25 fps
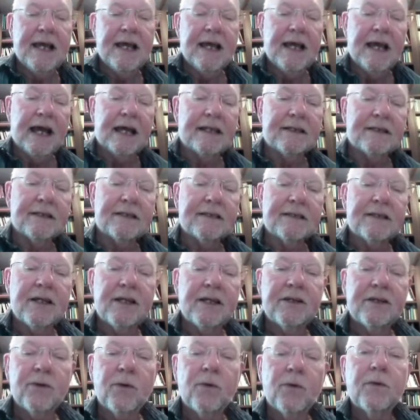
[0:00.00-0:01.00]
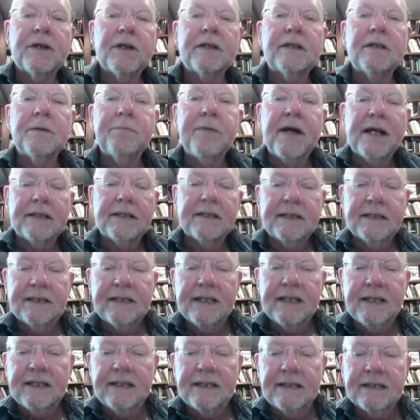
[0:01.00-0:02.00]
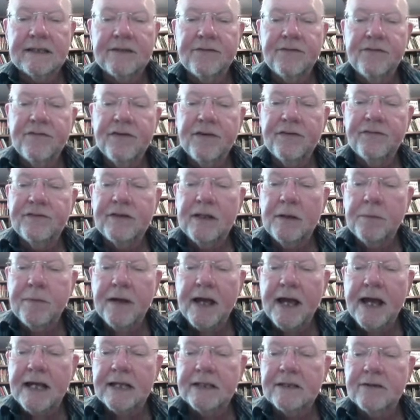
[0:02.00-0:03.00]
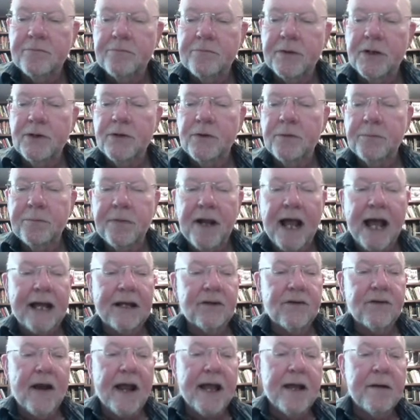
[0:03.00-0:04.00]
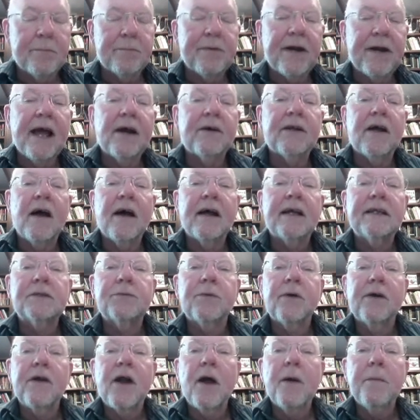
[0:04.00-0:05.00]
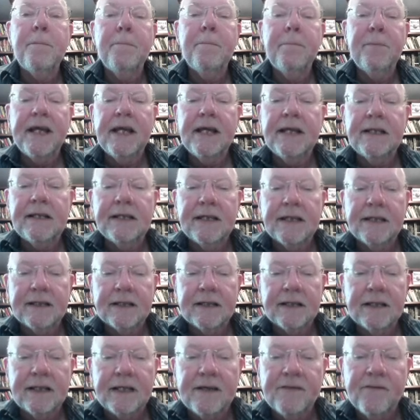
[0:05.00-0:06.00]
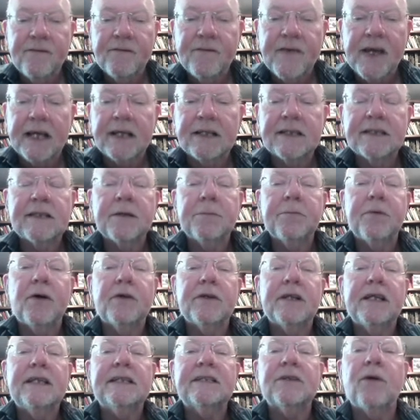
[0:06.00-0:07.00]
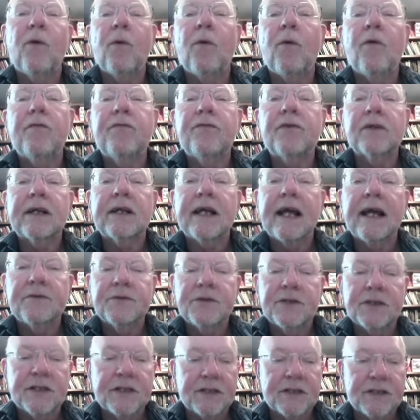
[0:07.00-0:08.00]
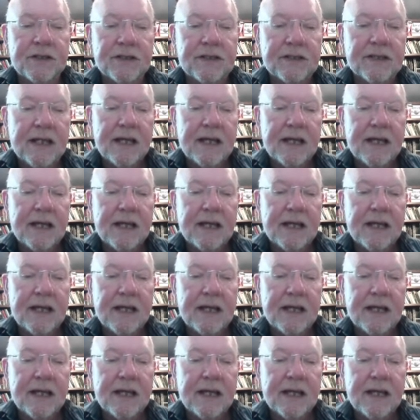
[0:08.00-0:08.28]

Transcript: At the stern order the buzz ceased, and 50 pairs of blue, black, grey and brown eyes were obediently fixed upon his awful countenance.